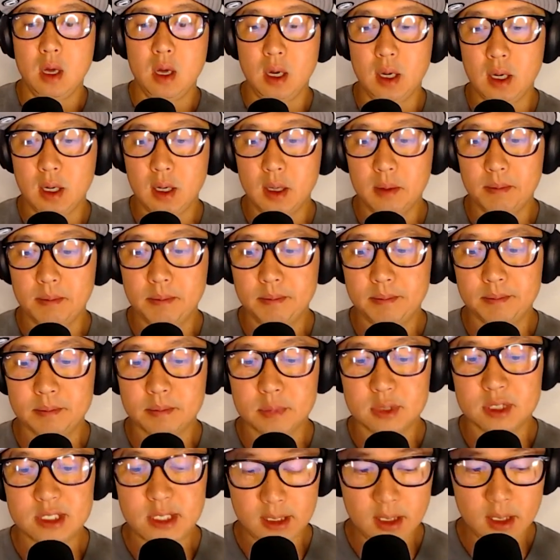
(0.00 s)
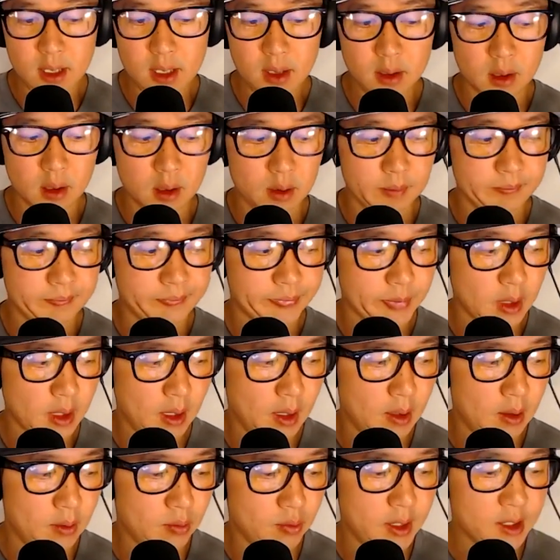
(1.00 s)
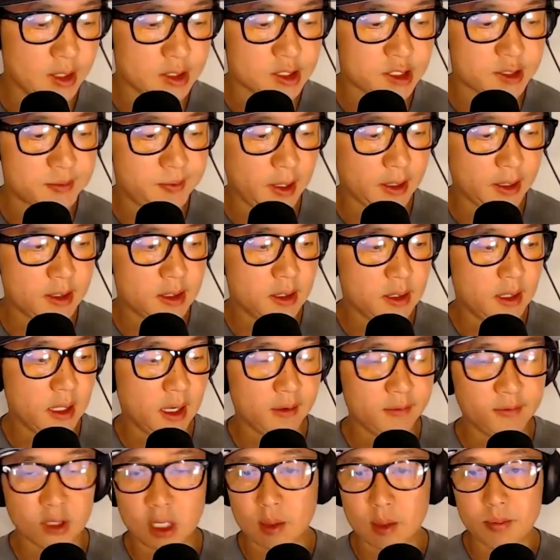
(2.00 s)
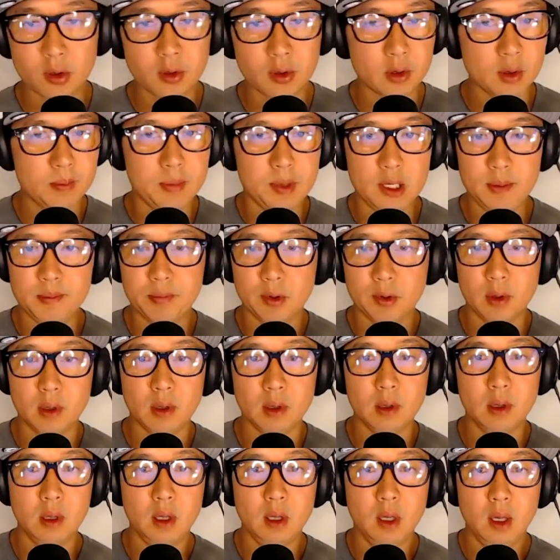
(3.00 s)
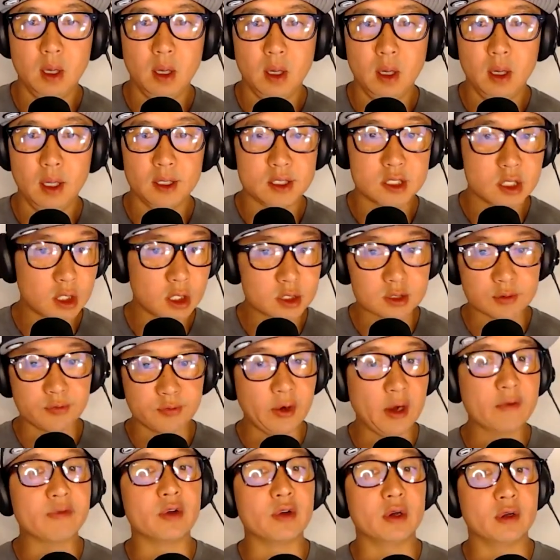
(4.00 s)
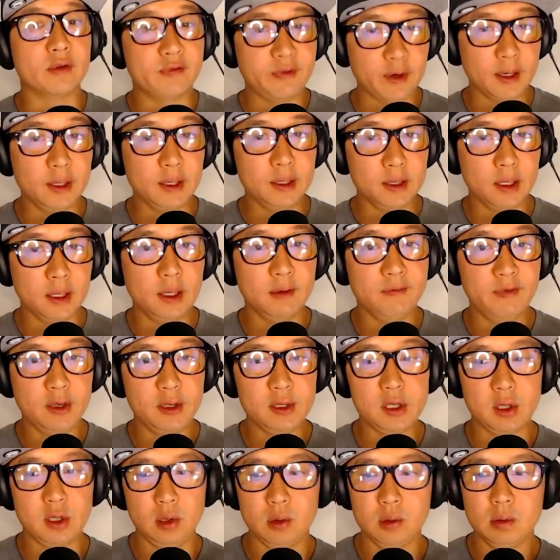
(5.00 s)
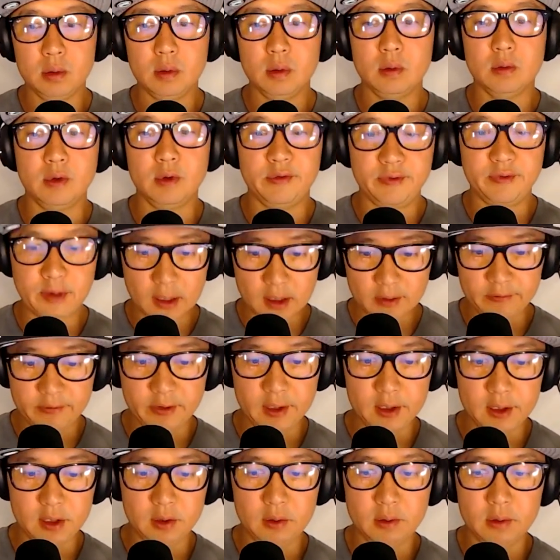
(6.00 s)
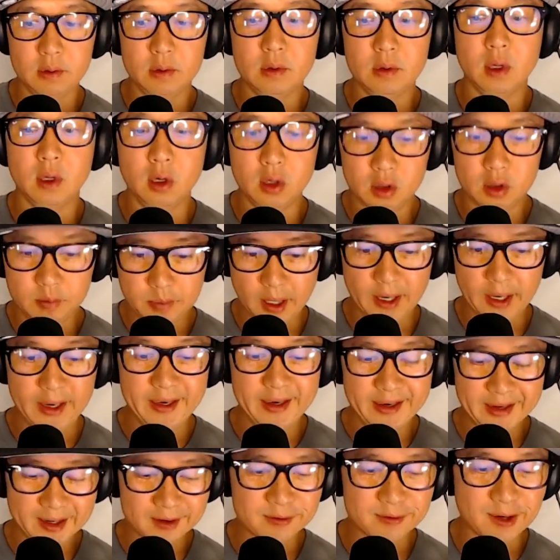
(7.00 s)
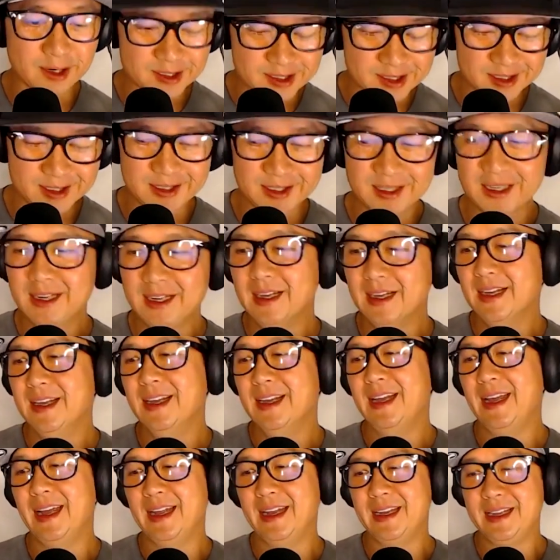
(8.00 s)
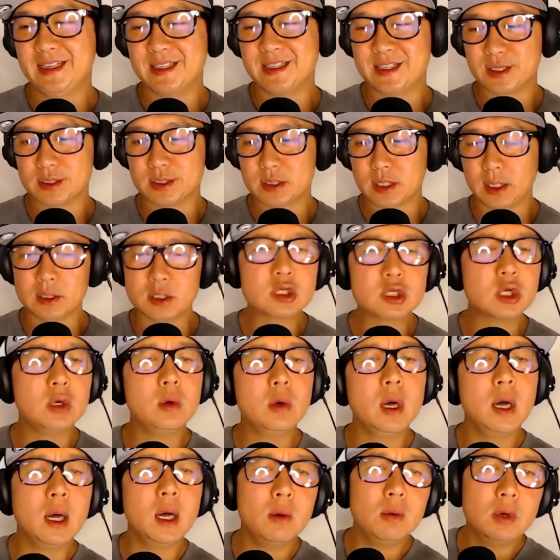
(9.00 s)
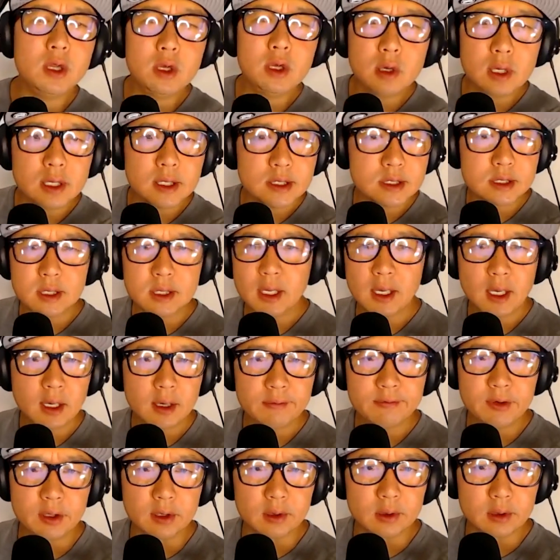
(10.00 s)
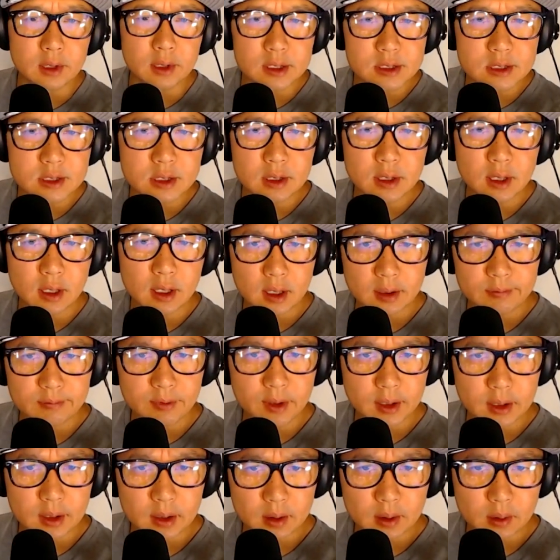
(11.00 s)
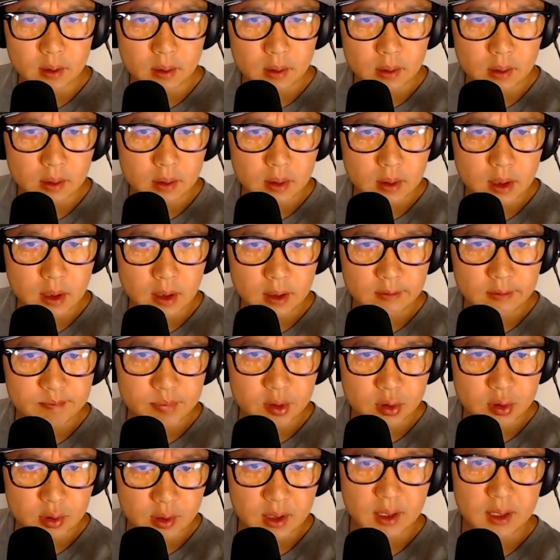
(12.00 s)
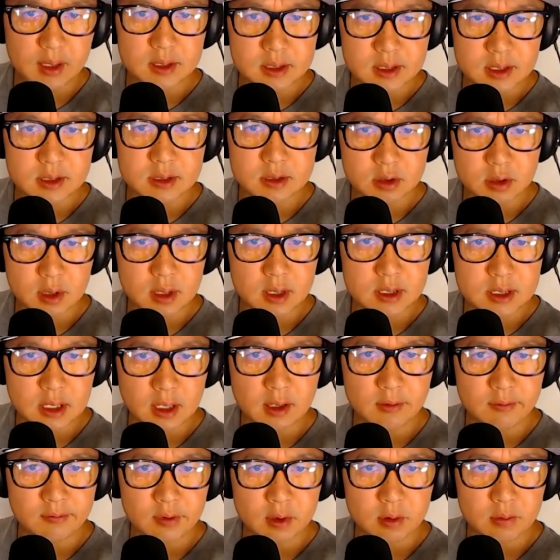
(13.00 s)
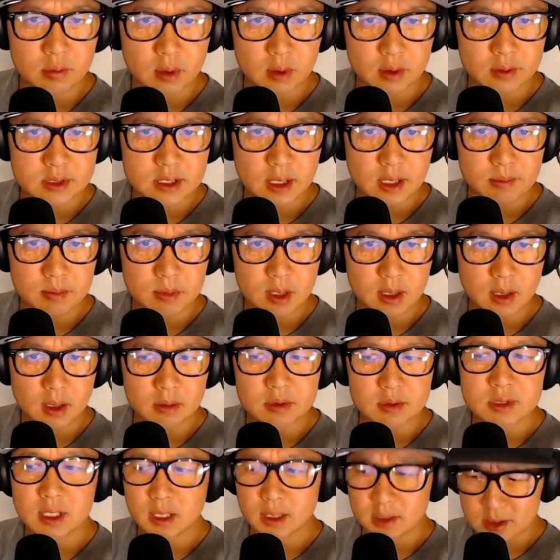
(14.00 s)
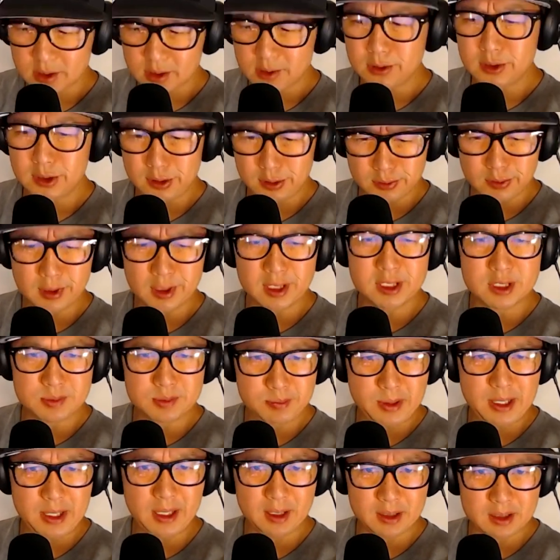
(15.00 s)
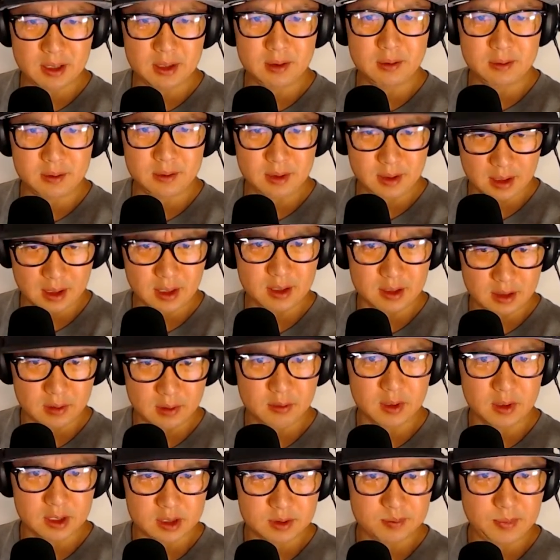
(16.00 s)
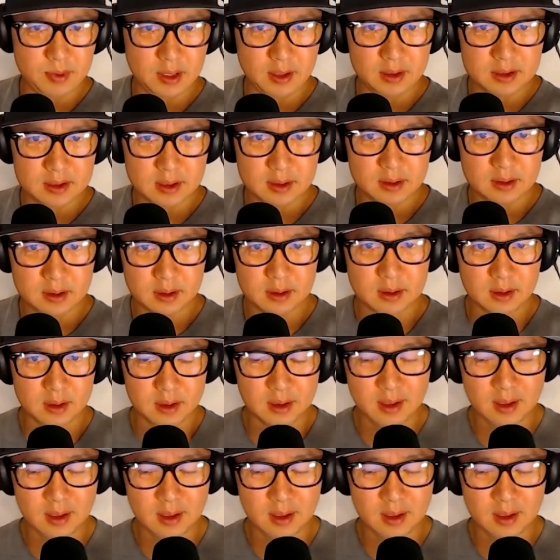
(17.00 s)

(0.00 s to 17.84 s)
um, San Diego, and we expected to have a couple hundred people it took us forever to find a venue. We found a venue owned by a Russian, and he's just like, "So, uh, what are you guys gonna have here? Are you guys gonna have like a whole kind of Bill Gates is trying to take over the world type thing?" I was like, "Dude, do you want to speak, dude? Like, do you want to speak?" Dude?